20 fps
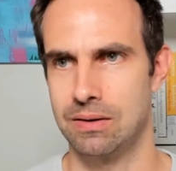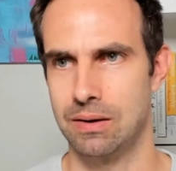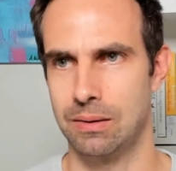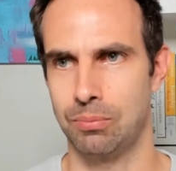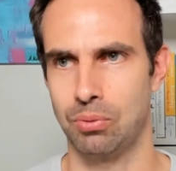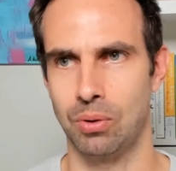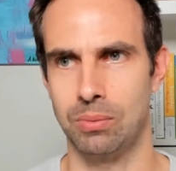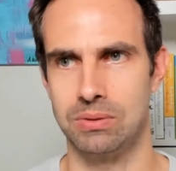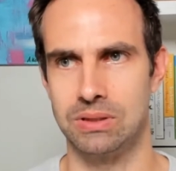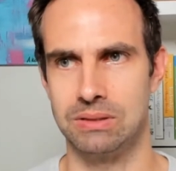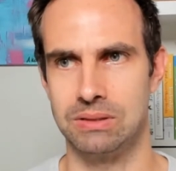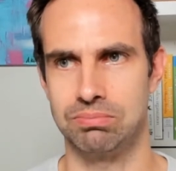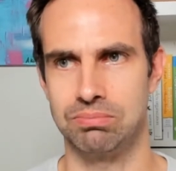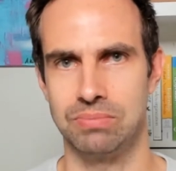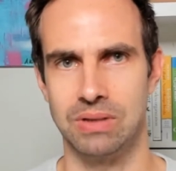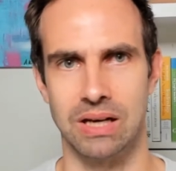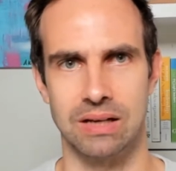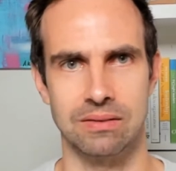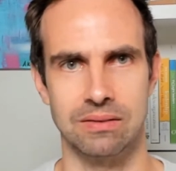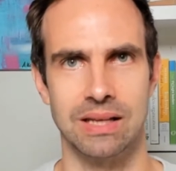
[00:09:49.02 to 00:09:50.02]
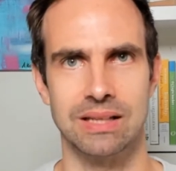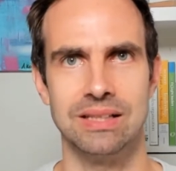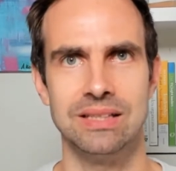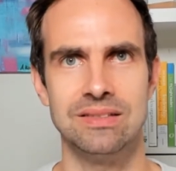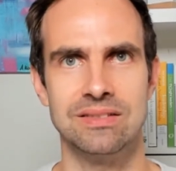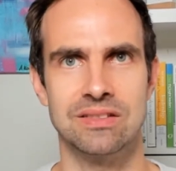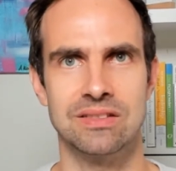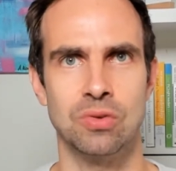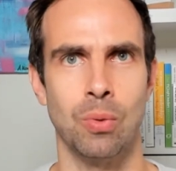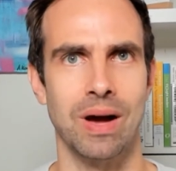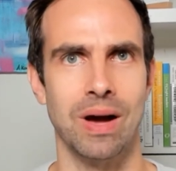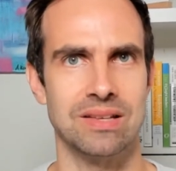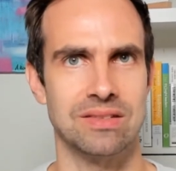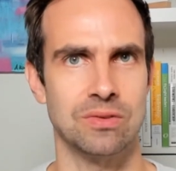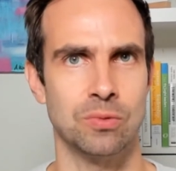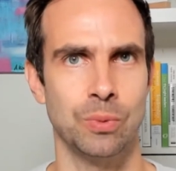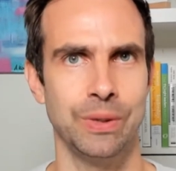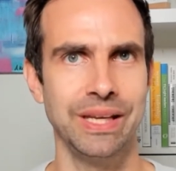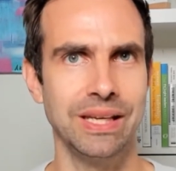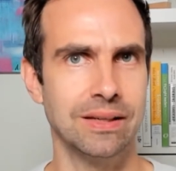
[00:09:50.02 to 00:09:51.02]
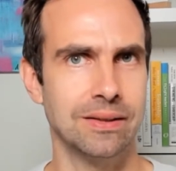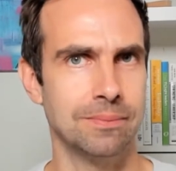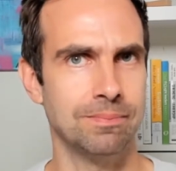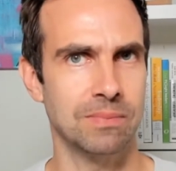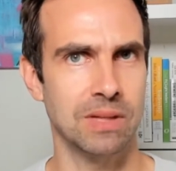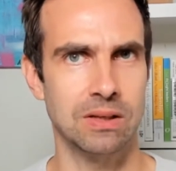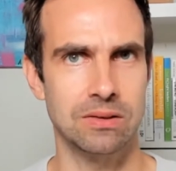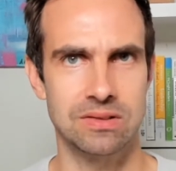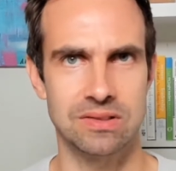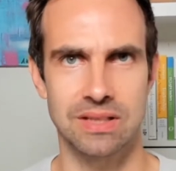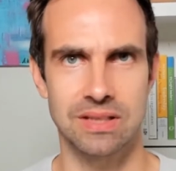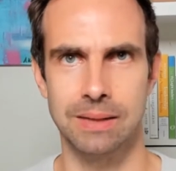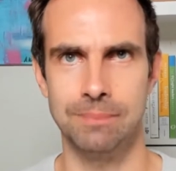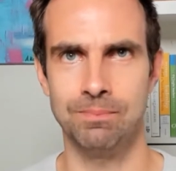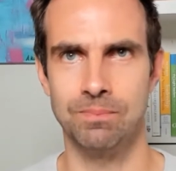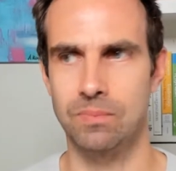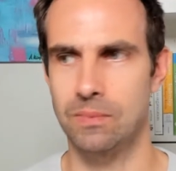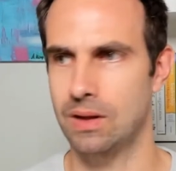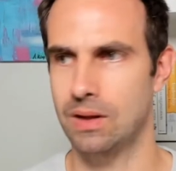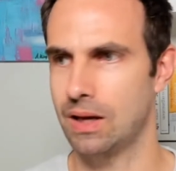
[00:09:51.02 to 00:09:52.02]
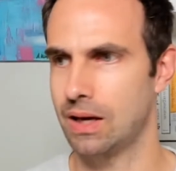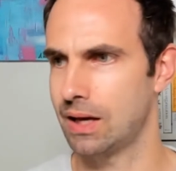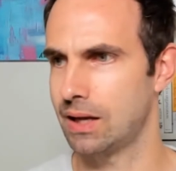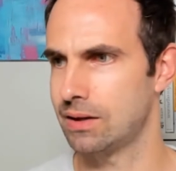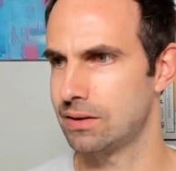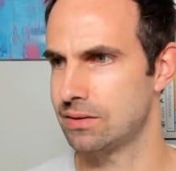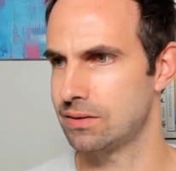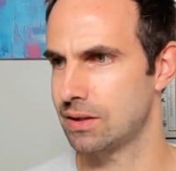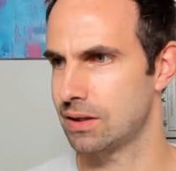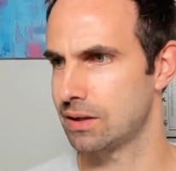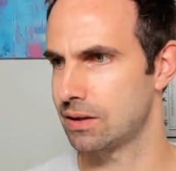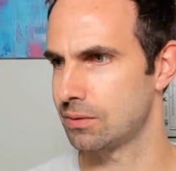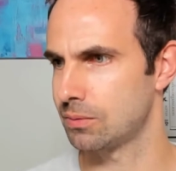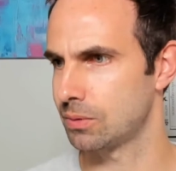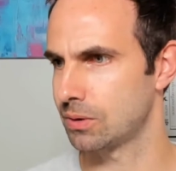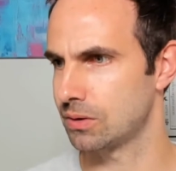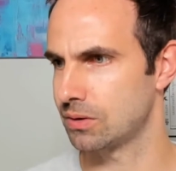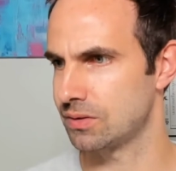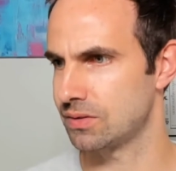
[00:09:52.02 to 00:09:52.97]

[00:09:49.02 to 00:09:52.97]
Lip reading: probably, at least twice a week, I would say. and we're going to